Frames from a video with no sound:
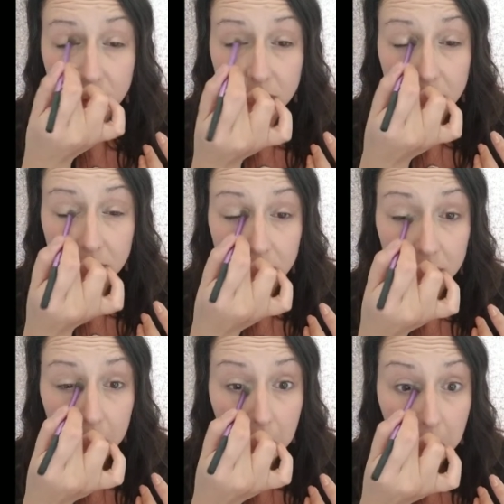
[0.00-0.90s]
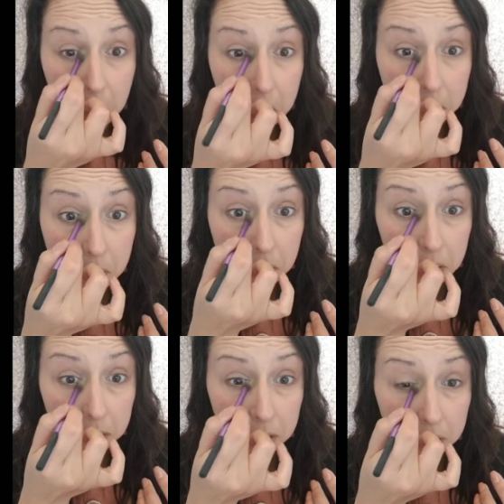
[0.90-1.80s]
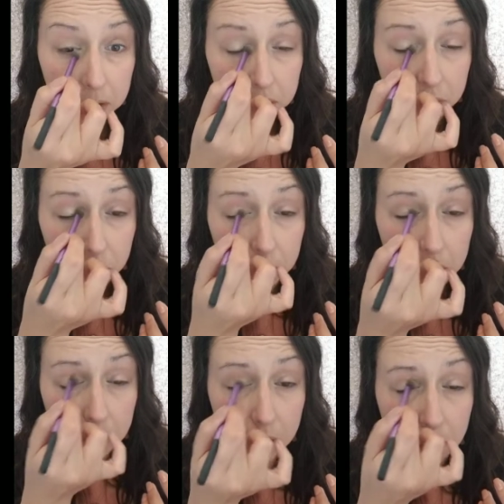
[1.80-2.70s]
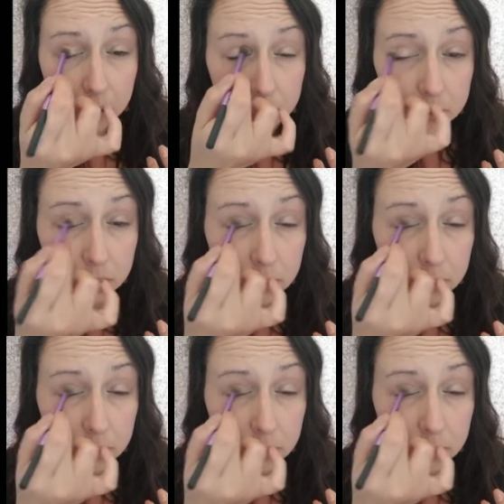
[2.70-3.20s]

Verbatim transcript: So there she is a little in this corner.